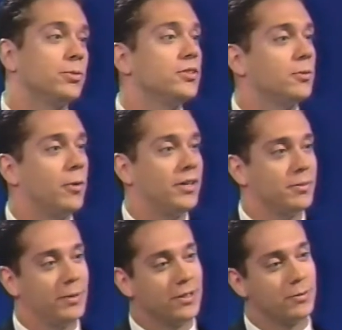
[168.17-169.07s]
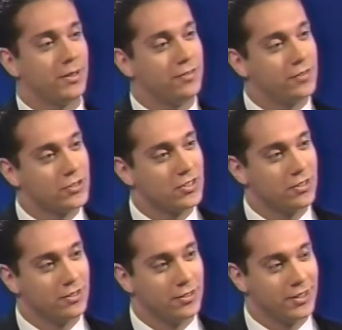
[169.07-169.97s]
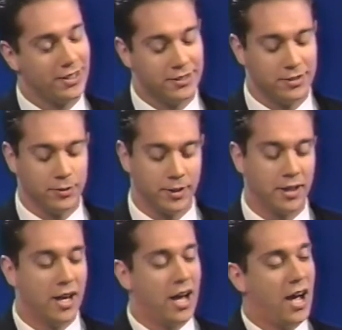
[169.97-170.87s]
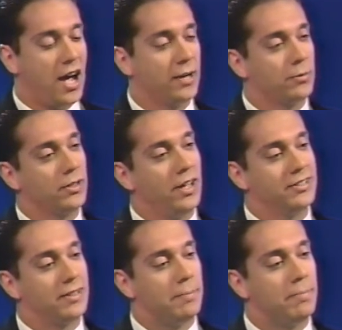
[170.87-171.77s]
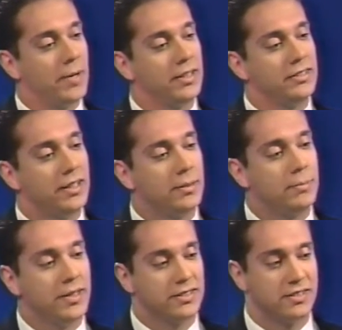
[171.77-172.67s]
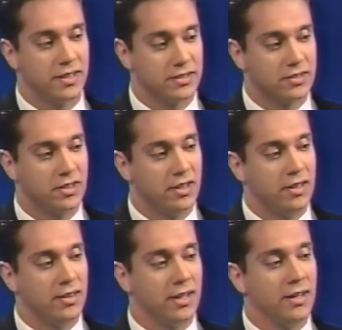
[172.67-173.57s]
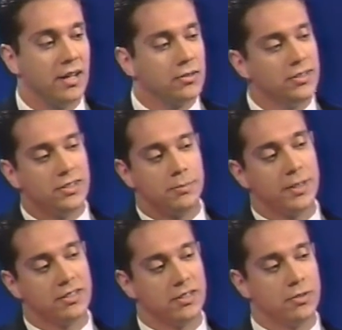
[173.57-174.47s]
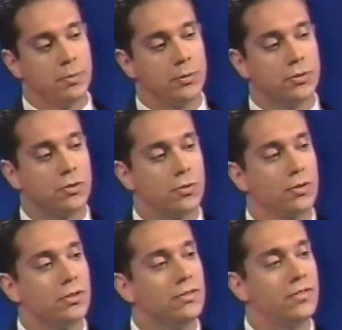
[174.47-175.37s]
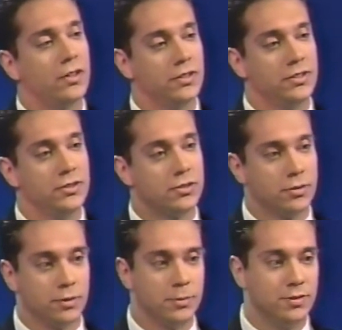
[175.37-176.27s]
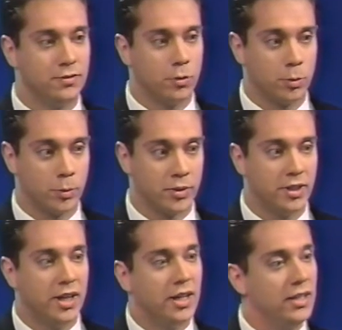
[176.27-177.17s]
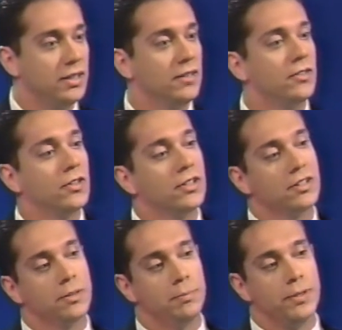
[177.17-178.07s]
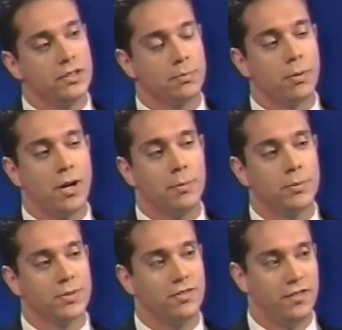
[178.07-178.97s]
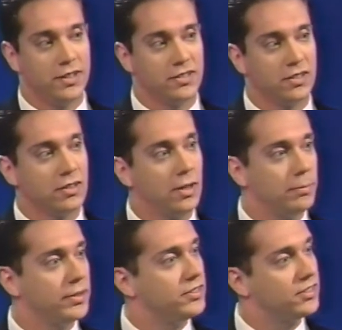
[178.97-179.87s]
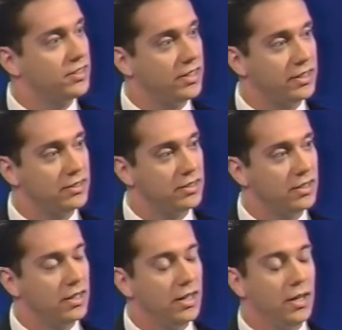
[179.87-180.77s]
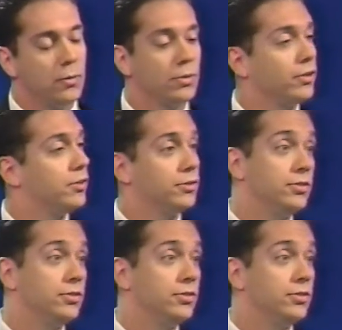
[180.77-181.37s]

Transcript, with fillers: reason why is because when I first started looking into it, I'd realized that metadata made sense. Mm-hmm. That not only did it make sense, but it was critical for our industry to move forward. I, if you look at the biggest problems facing companies today, right. really there are